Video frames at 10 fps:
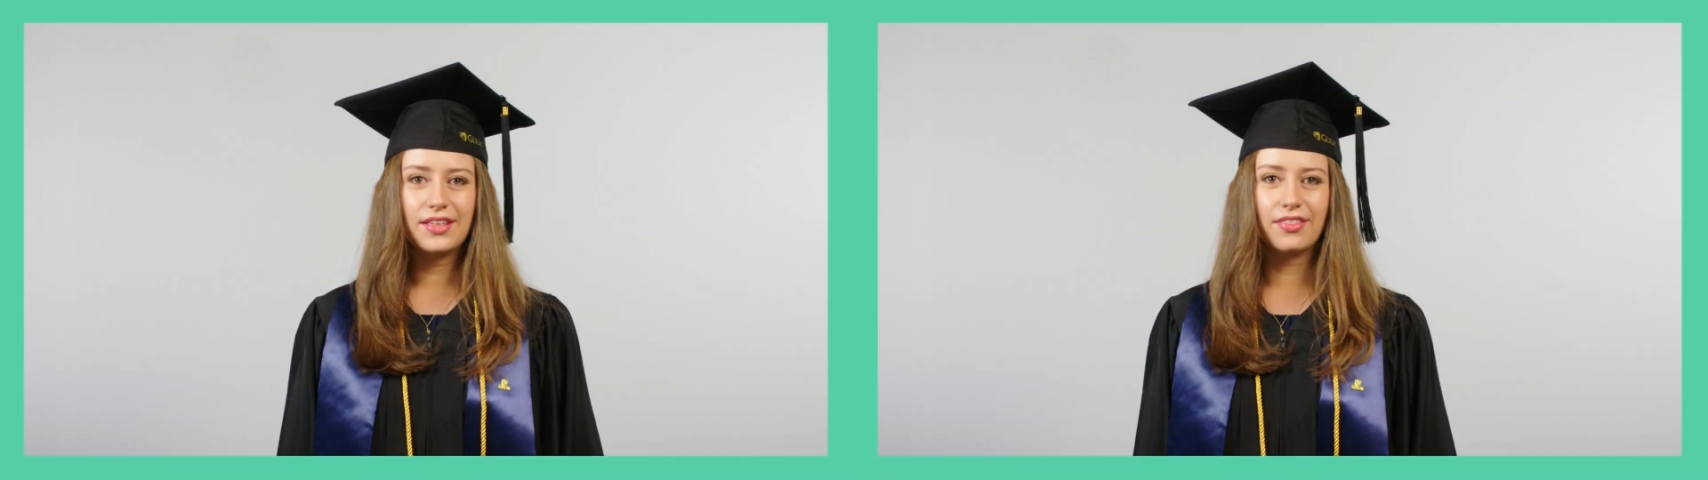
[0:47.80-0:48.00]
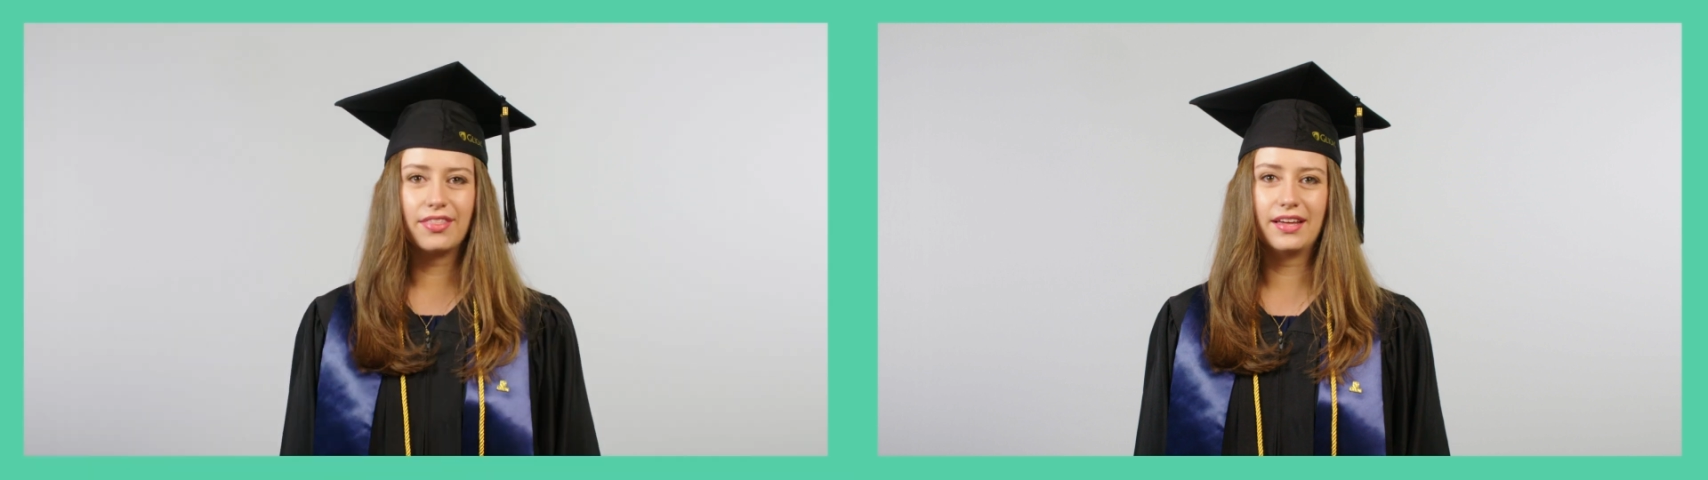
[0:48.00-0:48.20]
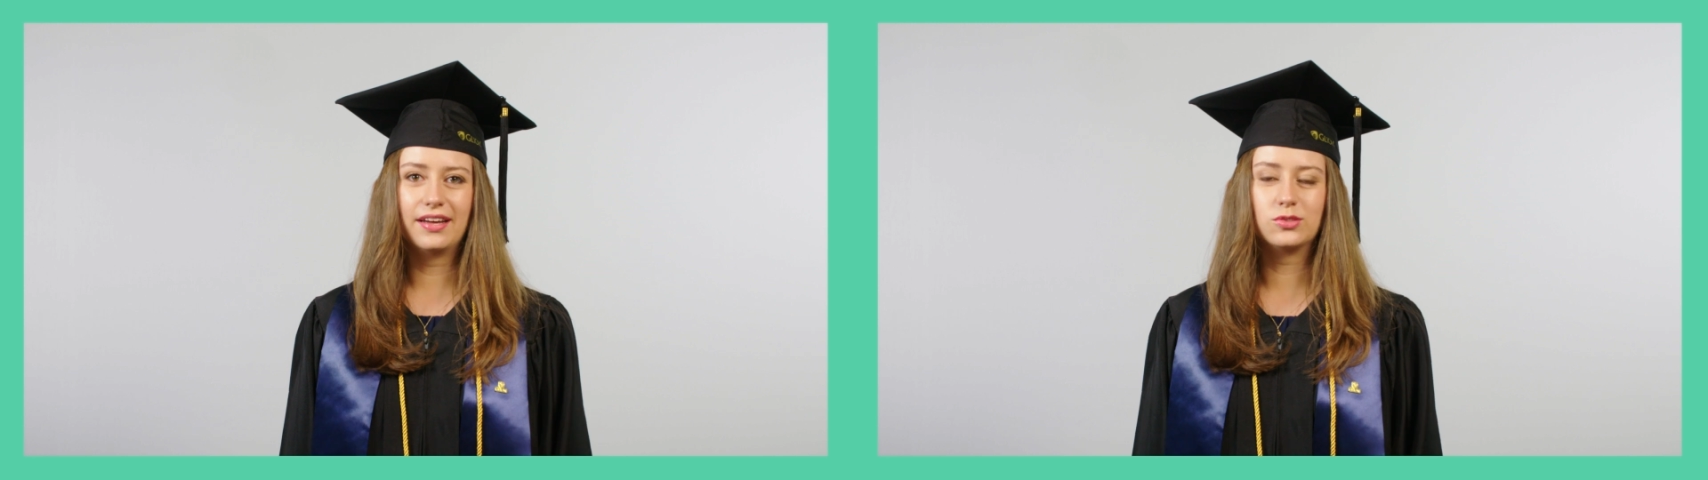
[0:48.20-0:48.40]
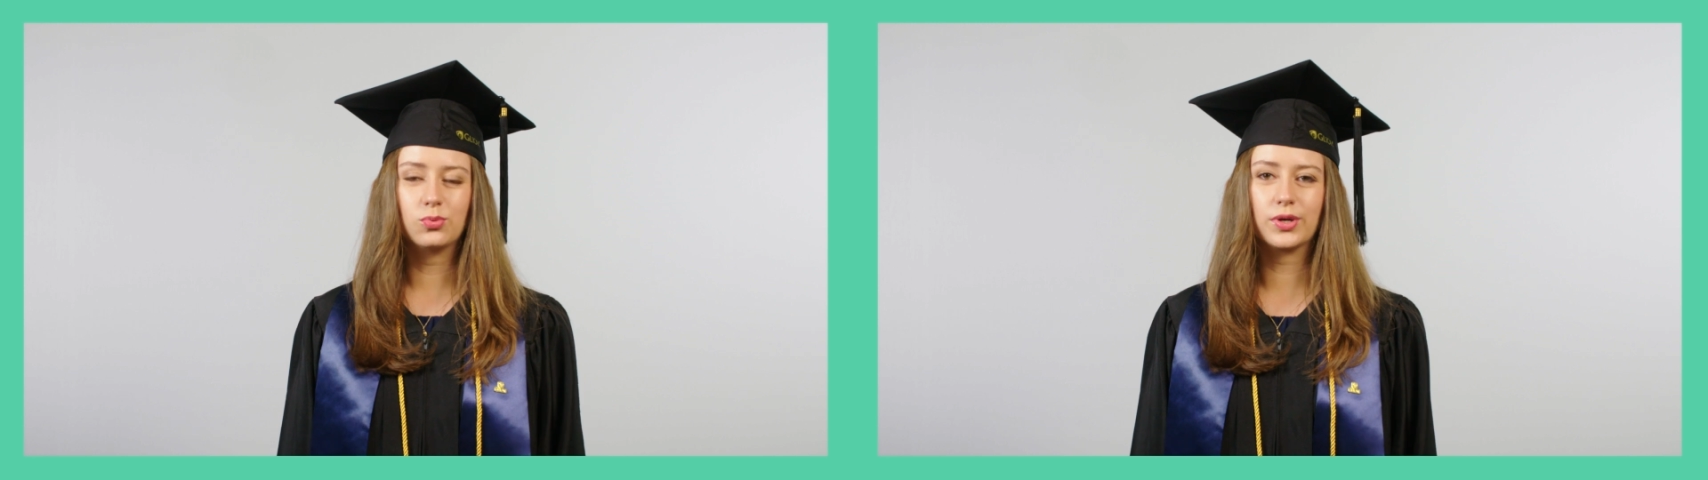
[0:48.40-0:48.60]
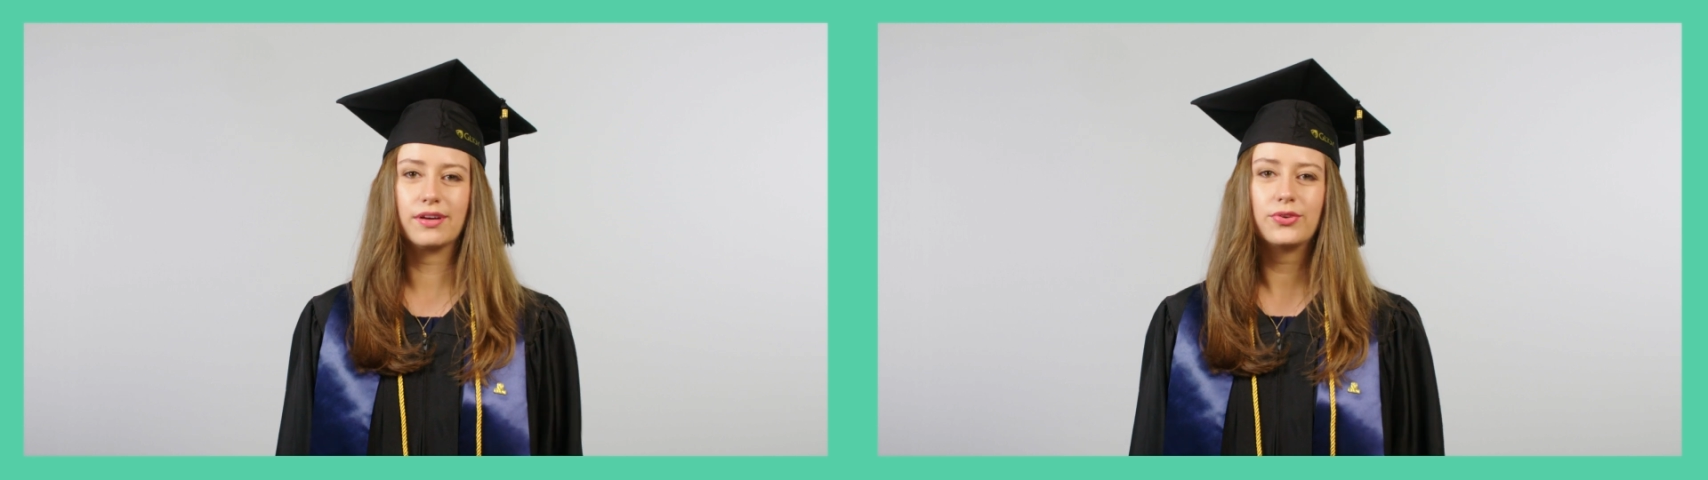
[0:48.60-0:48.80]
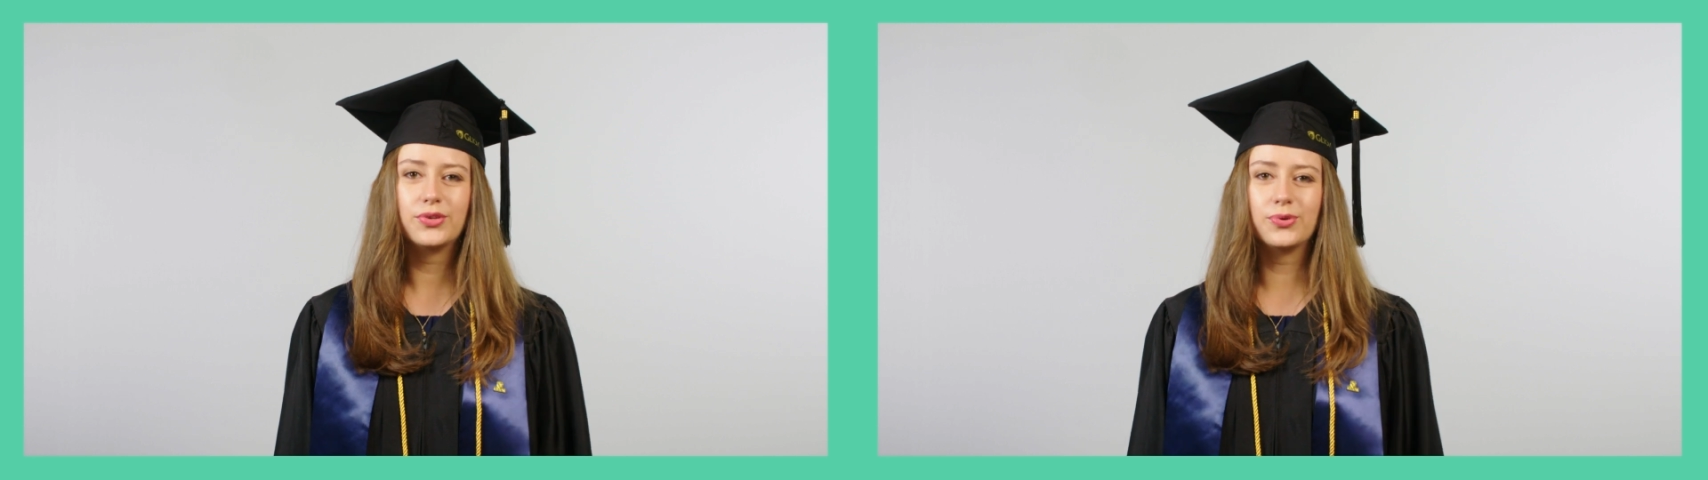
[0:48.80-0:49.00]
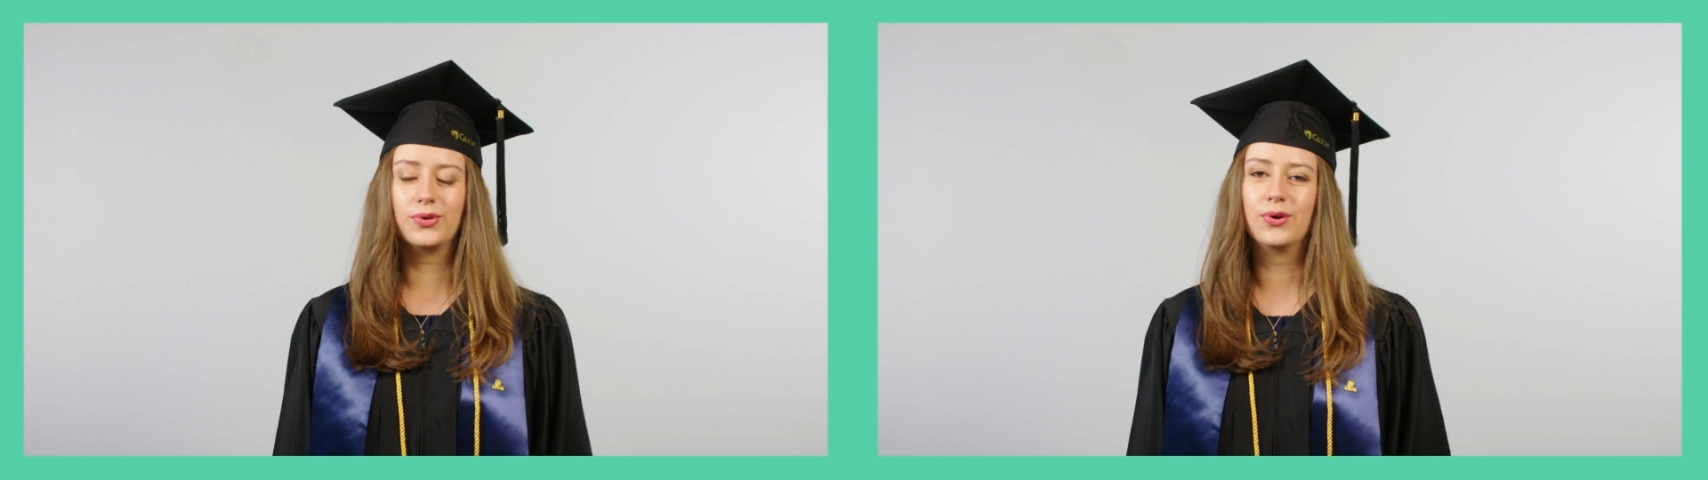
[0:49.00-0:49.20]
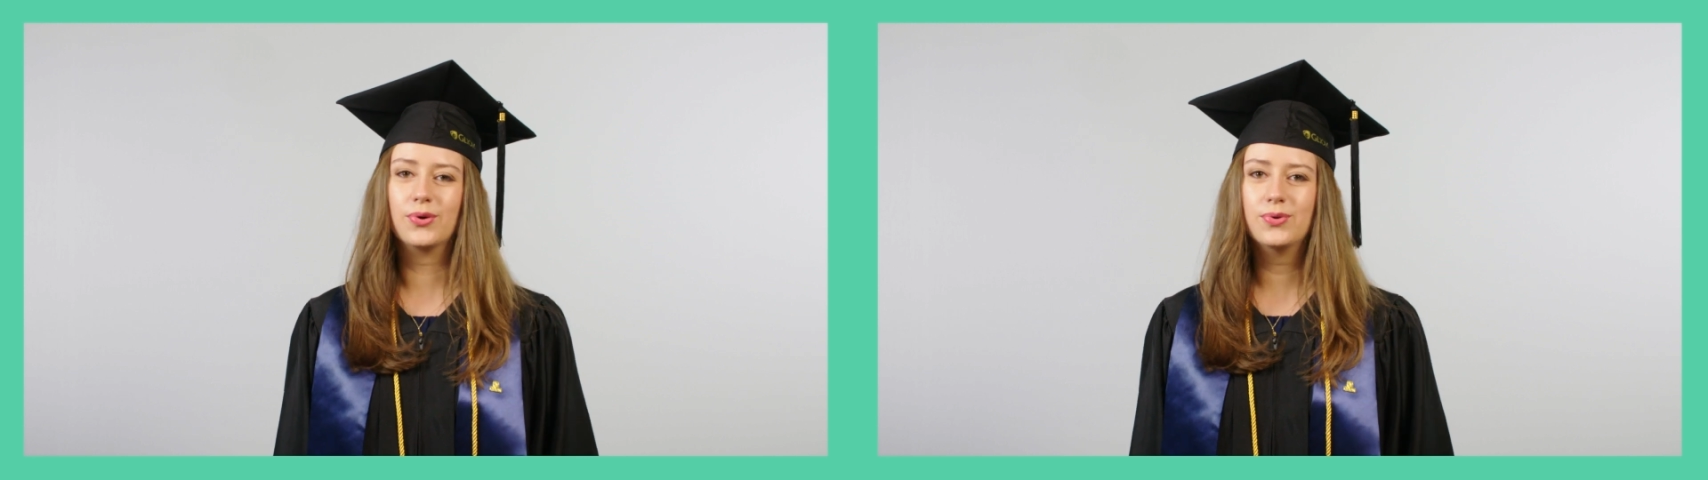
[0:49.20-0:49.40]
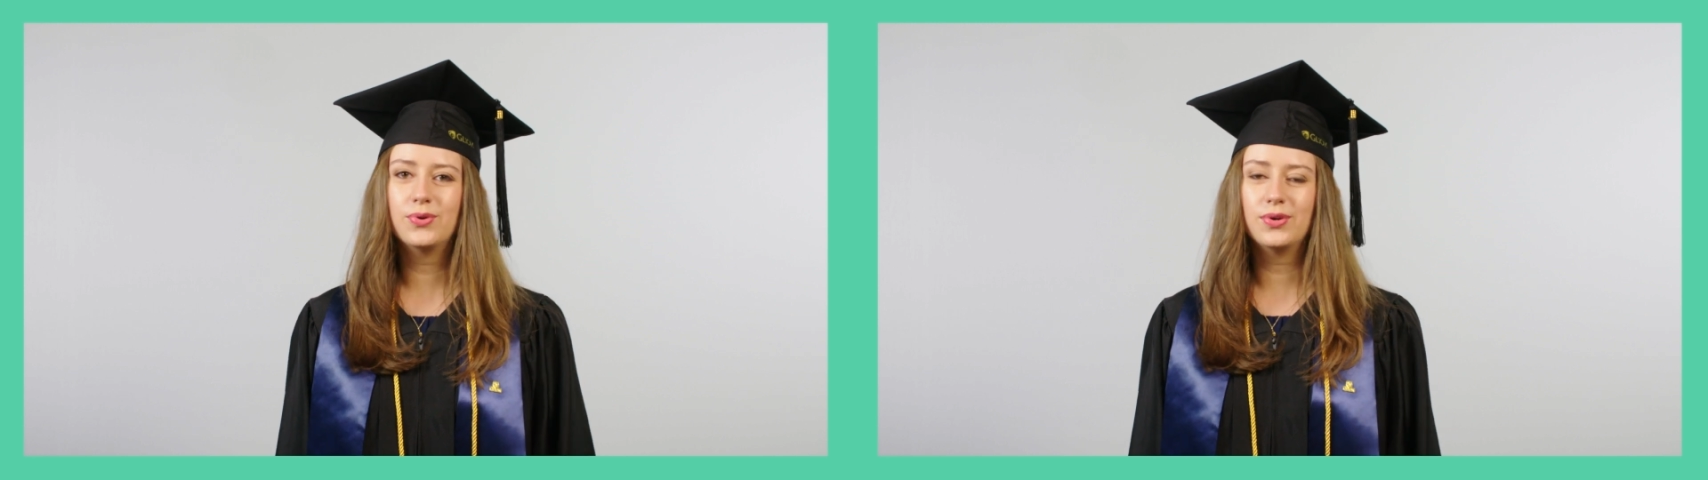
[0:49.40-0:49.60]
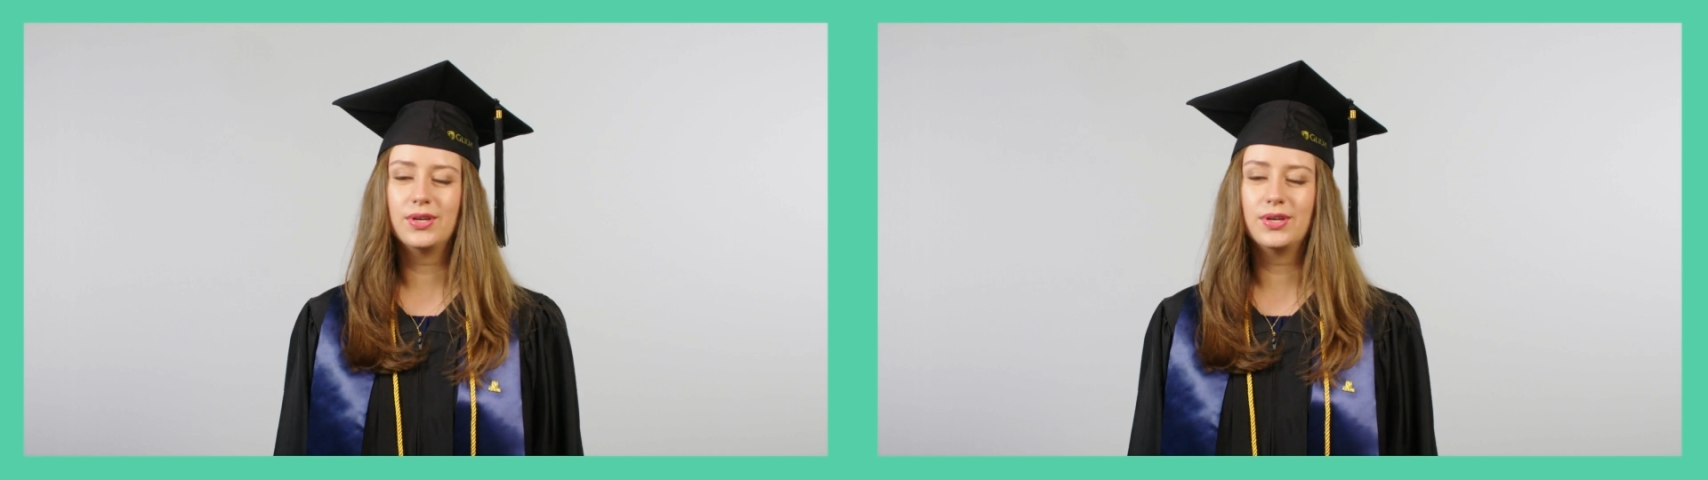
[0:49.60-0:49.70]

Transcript: that wherever you go,